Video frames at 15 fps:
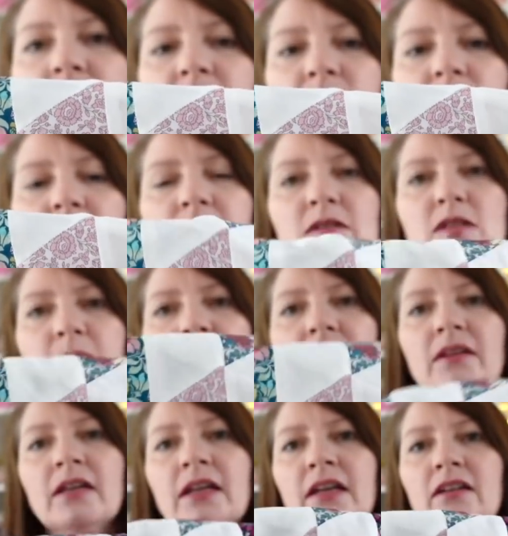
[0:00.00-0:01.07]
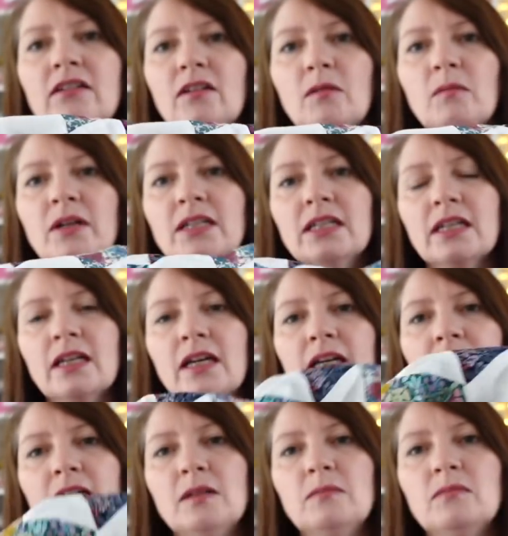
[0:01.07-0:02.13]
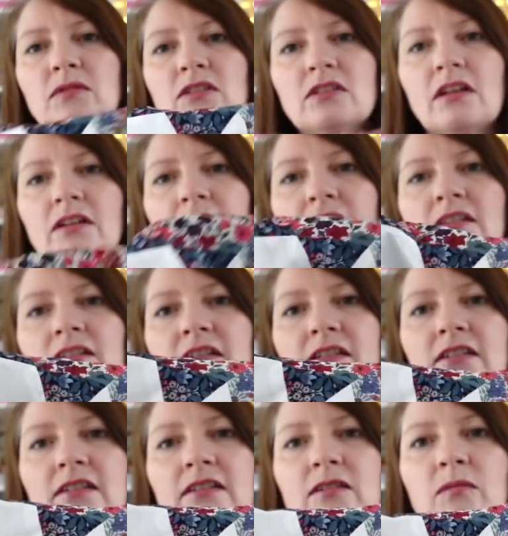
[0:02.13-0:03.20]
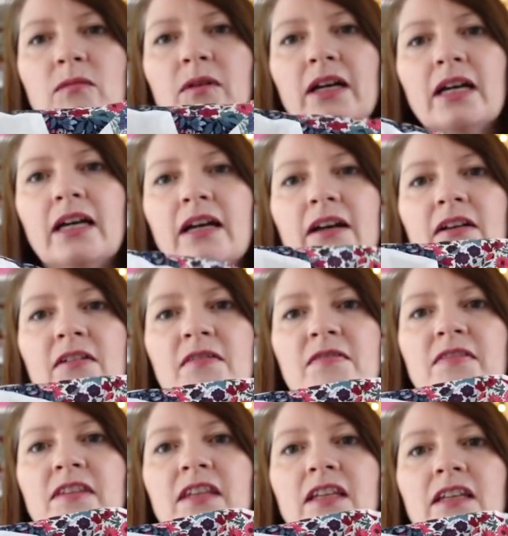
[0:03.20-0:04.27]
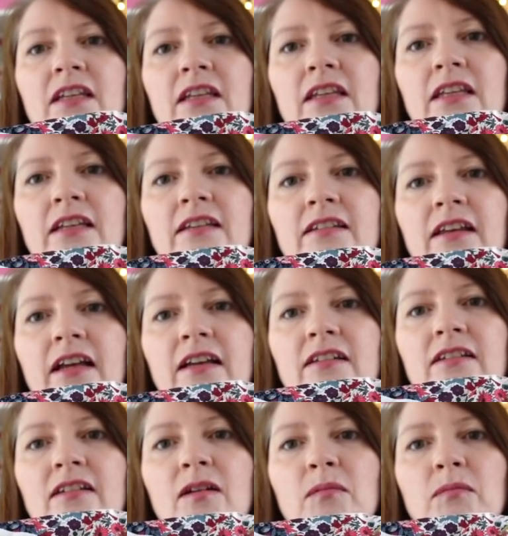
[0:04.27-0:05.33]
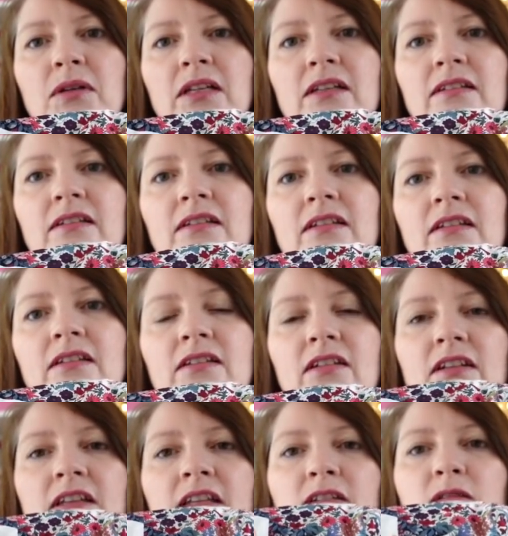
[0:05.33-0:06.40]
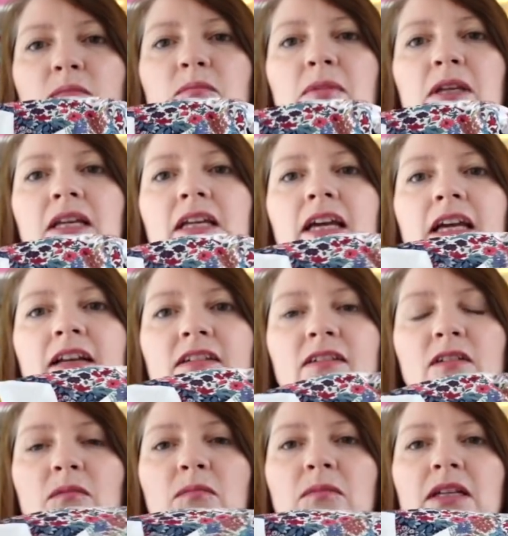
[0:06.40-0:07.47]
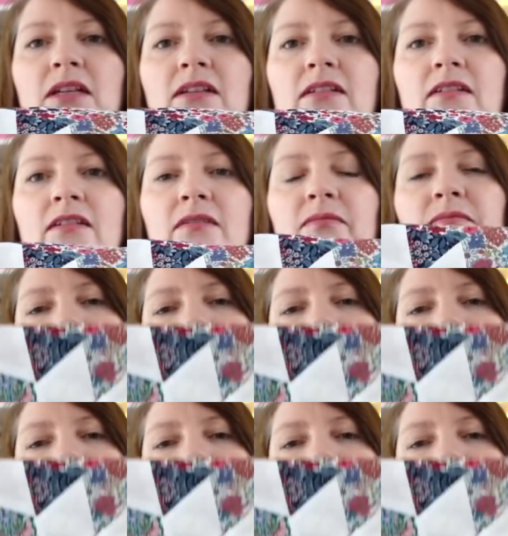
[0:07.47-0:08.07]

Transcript: I was worried about. So when it came, so this is where this hexagon meets, so this big hexagon meets,